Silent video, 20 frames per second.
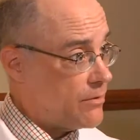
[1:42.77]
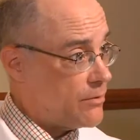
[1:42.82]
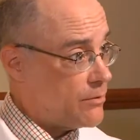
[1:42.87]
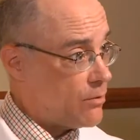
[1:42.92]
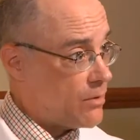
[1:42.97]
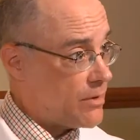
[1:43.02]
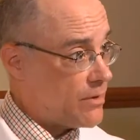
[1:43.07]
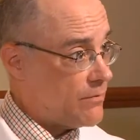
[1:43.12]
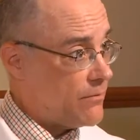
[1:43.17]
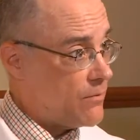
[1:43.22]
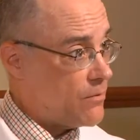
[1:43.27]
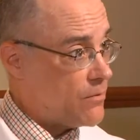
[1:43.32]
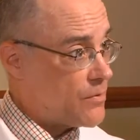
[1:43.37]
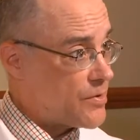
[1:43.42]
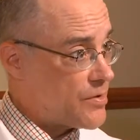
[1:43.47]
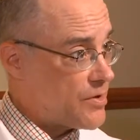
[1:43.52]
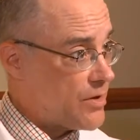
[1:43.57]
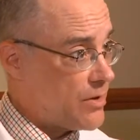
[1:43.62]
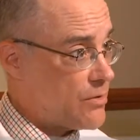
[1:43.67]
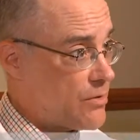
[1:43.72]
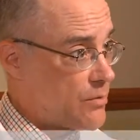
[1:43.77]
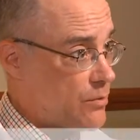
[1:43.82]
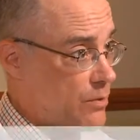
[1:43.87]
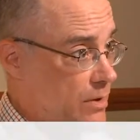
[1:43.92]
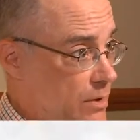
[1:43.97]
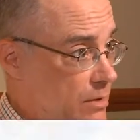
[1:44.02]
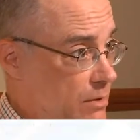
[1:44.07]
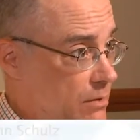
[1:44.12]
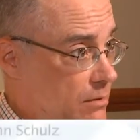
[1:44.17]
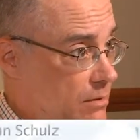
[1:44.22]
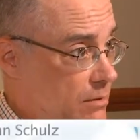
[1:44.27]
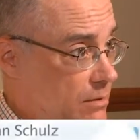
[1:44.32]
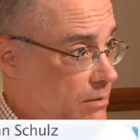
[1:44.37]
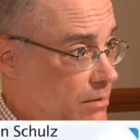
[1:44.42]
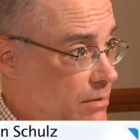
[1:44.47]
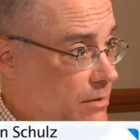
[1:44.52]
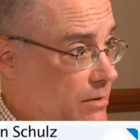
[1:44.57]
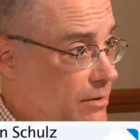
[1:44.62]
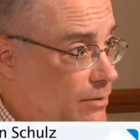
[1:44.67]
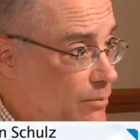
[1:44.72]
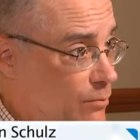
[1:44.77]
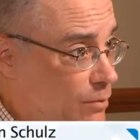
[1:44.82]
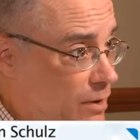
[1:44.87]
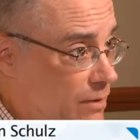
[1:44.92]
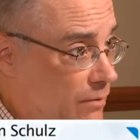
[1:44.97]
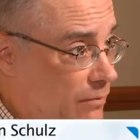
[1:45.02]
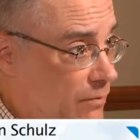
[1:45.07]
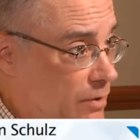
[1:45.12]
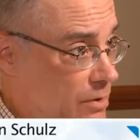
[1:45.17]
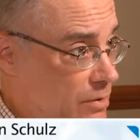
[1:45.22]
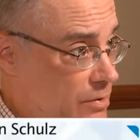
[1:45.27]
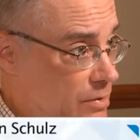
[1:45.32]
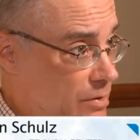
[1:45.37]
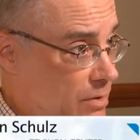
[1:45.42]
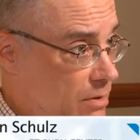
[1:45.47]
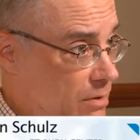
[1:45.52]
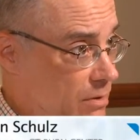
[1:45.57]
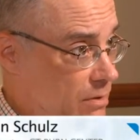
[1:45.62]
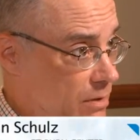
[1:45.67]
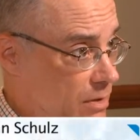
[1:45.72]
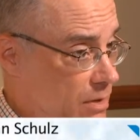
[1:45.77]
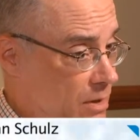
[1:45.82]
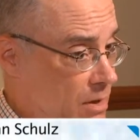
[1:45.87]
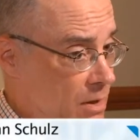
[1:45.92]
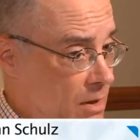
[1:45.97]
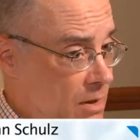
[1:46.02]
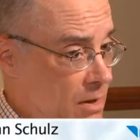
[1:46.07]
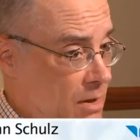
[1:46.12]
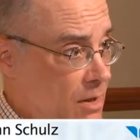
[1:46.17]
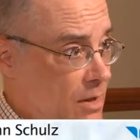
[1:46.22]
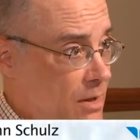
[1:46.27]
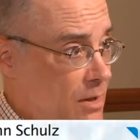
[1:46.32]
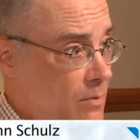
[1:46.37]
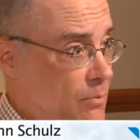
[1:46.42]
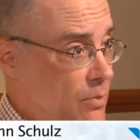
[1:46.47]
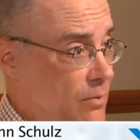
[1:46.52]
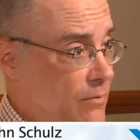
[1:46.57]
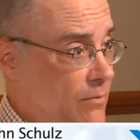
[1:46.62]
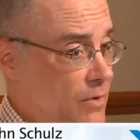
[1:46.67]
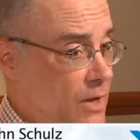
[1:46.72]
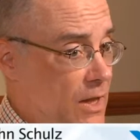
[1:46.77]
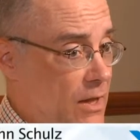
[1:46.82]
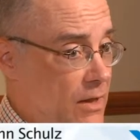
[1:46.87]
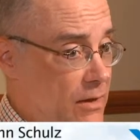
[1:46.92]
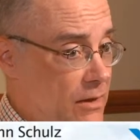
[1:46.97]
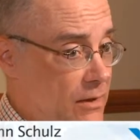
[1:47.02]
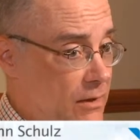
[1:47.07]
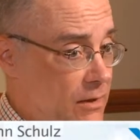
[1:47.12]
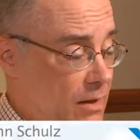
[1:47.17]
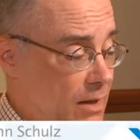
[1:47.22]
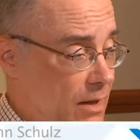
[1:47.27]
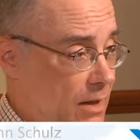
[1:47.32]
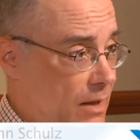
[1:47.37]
the 21st century in the renovation and provide